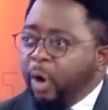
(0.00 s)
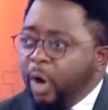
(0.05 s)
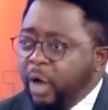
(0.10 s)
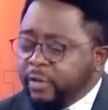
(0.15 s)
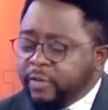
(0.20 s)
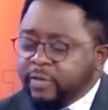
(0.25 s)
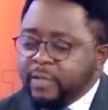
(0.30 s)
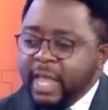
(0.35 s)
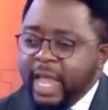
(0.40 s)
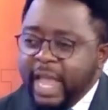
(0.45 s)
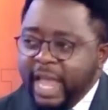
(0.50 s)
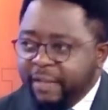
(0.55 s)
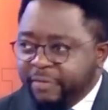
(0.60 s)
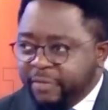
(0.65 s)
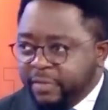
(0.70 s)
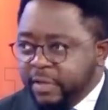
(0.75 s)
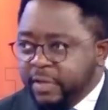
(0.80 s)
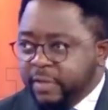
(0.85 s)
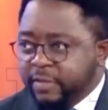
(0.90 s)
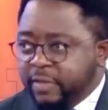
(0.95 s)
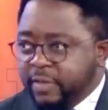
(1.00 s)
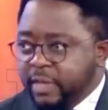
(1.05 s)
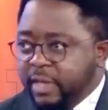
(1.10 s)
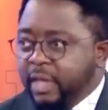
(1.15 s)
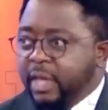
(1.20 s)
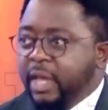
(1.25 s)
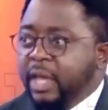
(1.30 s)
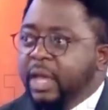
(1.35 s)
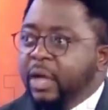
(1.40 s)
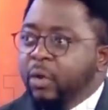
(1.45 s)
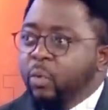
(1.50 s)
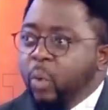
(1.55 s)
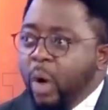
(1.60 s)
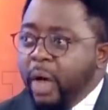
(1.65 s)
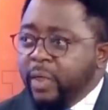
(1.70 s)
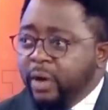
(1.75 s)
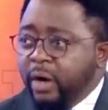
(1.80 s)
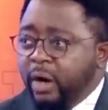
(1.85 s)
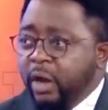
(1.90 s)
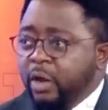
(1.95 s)
Plus the FCT.
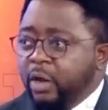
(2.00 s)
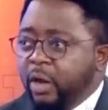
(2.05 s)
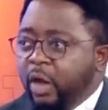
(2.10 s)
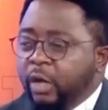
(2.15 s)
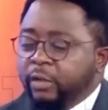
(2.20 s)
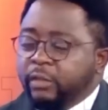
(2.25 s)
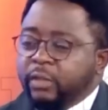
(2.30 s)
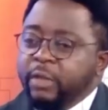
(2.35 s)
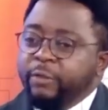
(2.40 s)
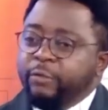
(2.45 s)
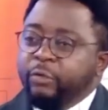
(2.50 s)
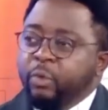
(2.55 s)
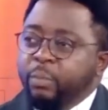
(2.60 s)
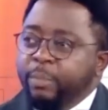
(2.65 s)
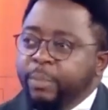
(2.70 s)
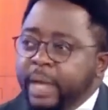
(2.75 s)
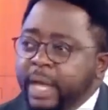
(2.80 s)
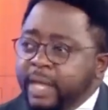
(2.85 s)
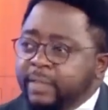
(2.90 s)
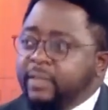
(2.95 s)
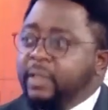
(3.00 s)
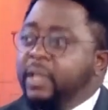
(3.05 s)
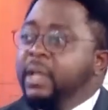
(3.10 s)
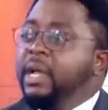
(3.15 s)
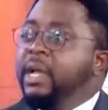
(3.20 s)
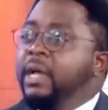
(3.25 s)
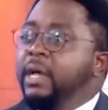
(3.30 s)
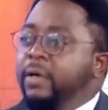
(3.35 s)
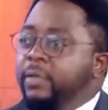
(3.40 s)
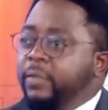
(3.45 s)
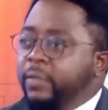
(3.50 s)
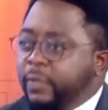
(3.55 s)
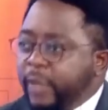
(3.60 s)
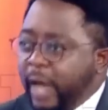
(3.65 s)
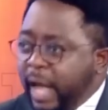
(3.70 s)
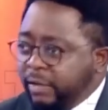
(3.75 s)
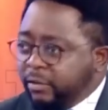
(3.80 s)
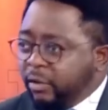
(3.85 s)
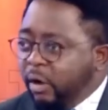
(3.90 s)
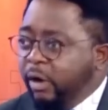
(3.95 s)
Whether or not if you meet
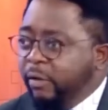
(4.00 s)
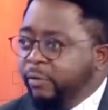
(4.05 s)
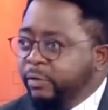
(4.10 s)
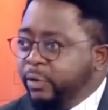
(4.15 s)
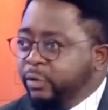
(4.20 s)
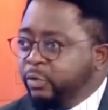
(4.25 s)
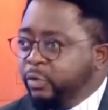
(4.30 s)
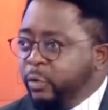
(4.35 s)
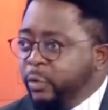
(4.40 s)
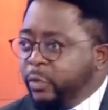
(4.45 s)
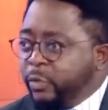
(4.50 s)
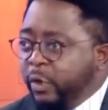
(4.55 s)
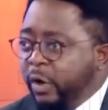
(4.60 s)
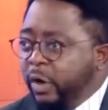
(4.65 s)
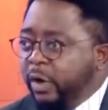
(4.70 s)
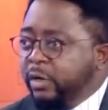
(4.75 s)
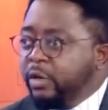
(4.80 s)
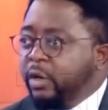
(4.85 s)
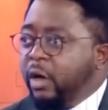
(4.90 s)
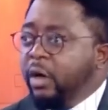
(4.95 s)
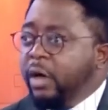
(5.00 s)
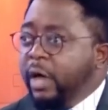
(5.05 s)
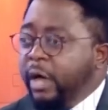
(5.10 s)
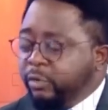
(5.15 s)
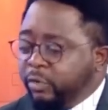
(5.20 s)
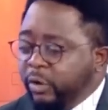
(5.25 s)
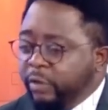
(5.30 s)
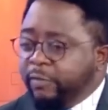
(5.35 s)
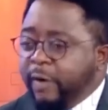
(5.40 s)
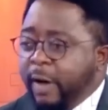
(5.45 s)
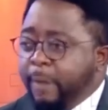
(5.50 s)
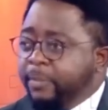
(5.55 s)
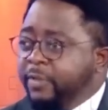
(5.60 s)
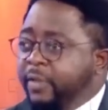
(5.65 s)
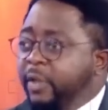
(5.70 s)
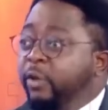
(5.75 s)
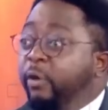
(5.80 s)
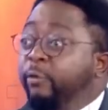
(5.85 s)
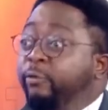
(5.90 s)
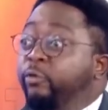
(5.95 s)
that of the
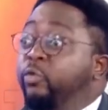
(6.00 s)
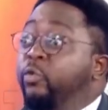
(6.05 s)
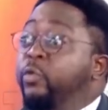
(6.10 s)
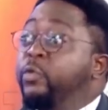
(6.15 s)
25% of